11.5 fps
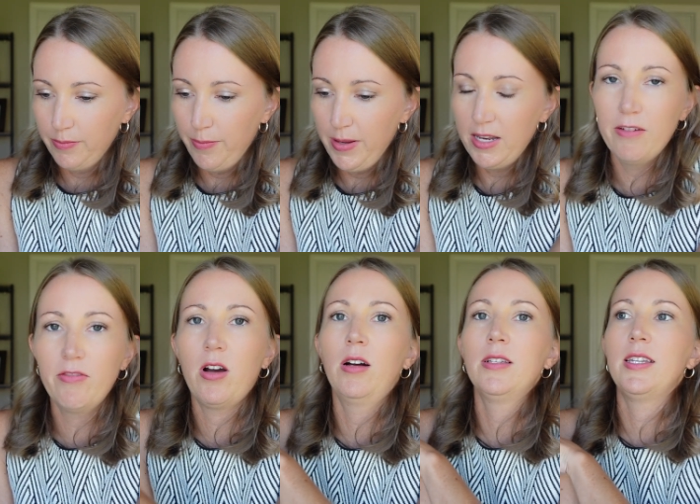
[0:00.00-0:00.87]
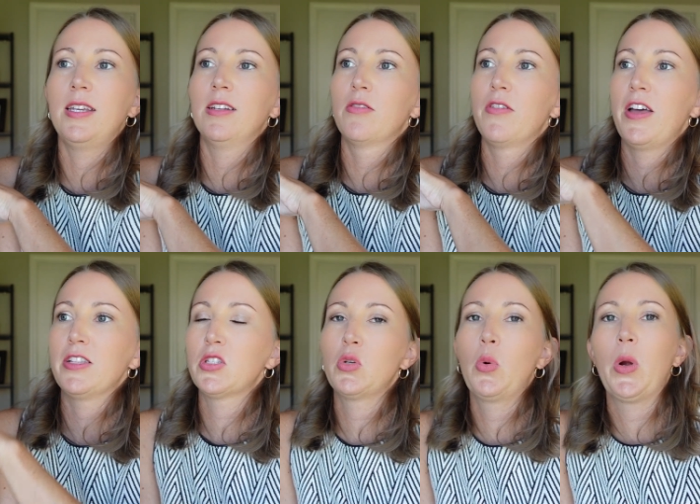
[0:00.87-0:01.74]
bit of content or
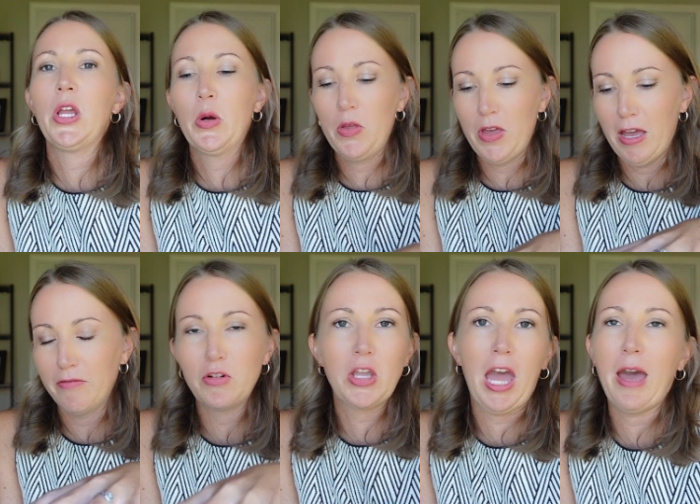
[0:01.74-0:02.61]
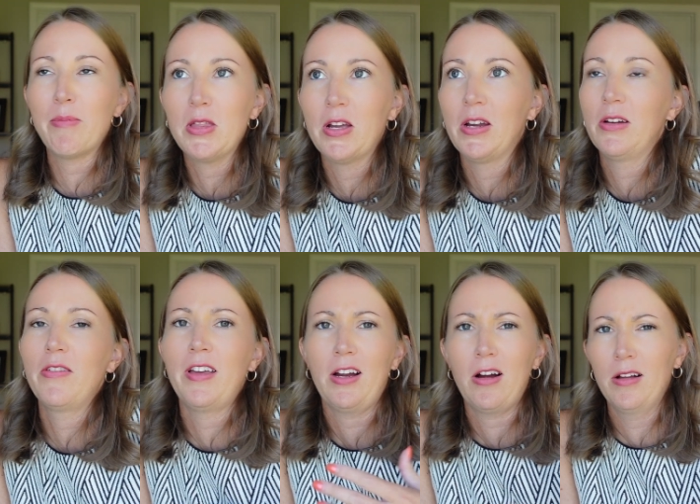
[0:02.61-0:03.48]
that story or that vocabulary or
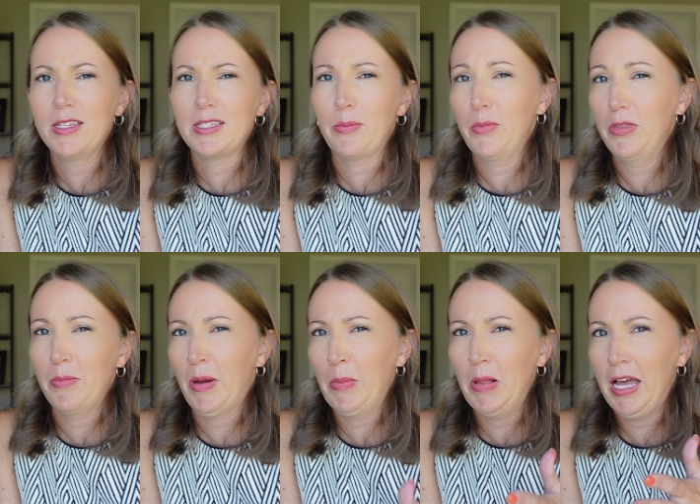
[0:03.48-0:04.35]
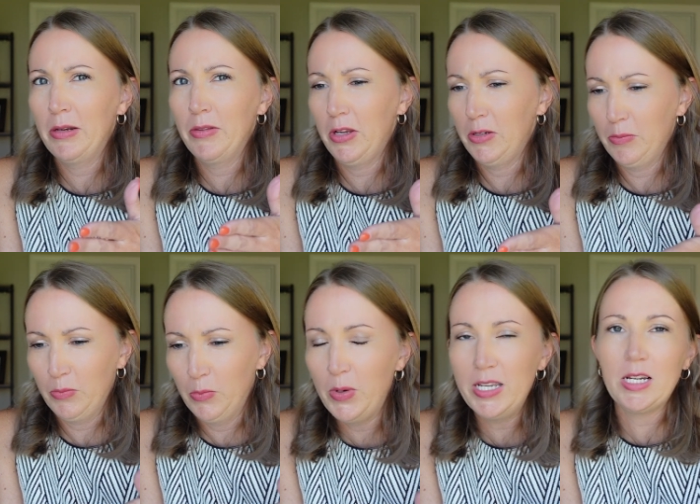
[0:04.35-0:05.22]
that concept with them. I'm glad
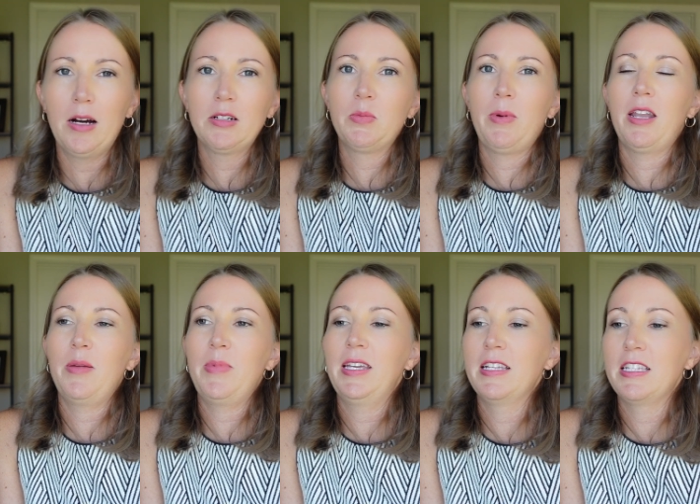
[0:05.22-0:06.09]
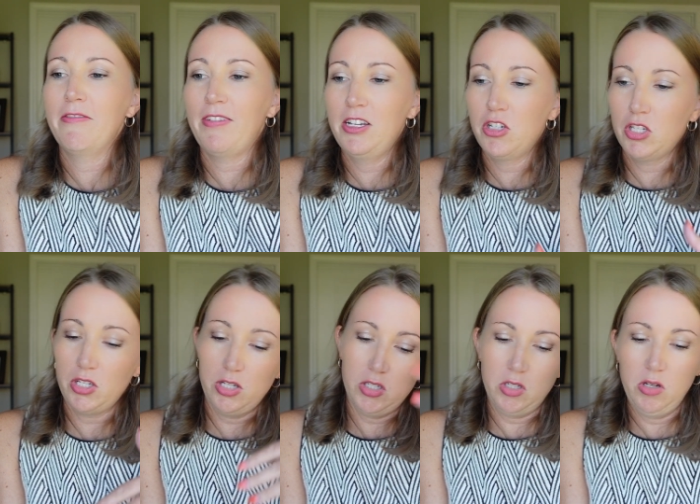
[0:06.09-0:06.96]
that we talked about it because if I
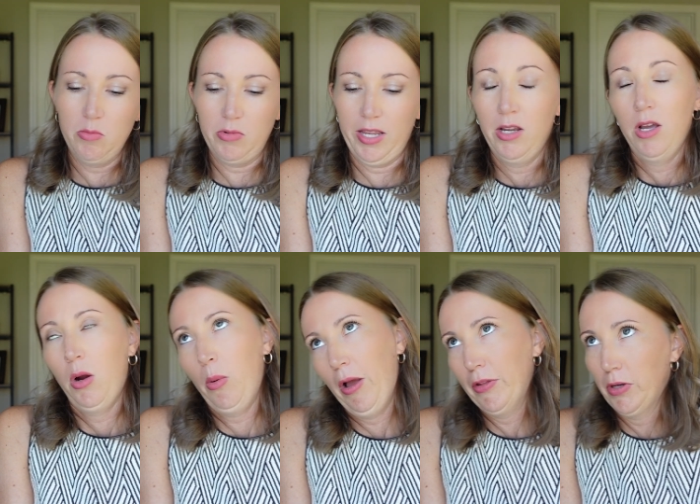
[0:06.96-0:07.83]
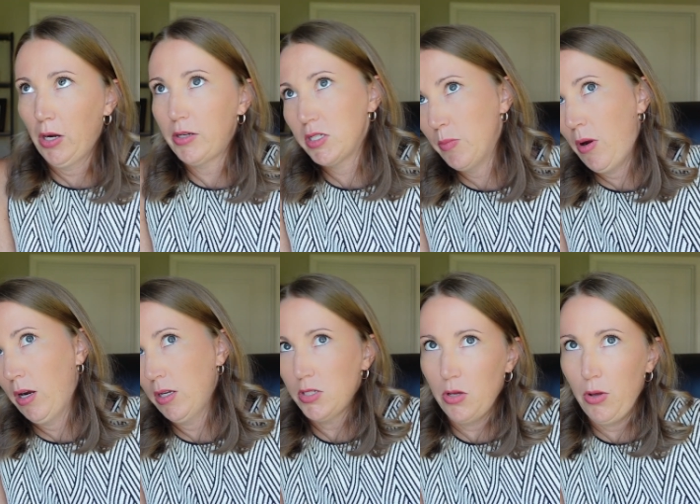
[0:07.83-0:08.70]
just assumed like, well, they're already
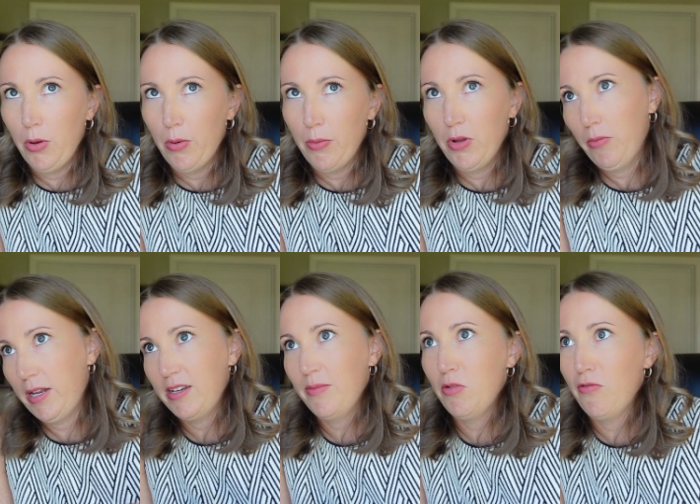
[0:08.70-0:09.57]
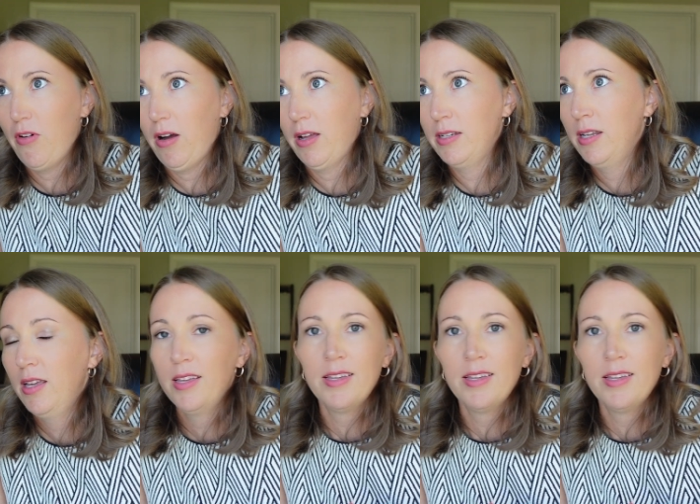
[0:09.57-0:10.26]
smart, so they're ready to move on,